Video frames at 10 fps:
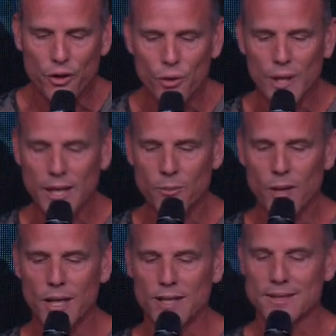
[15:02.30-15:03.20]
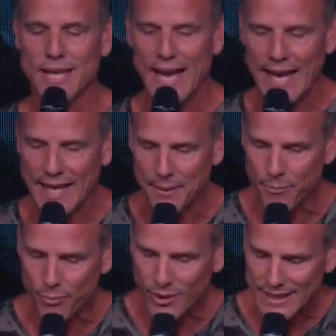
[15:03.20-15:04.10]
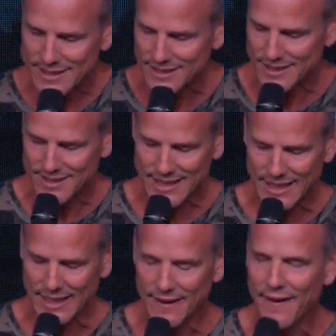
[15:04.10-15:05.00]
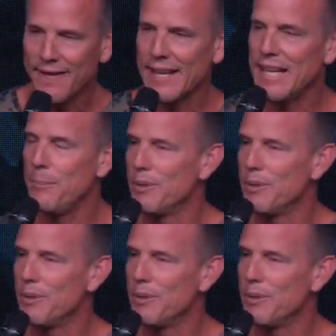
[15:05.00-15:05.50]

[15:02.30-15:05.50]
who he was and embraced the sea that he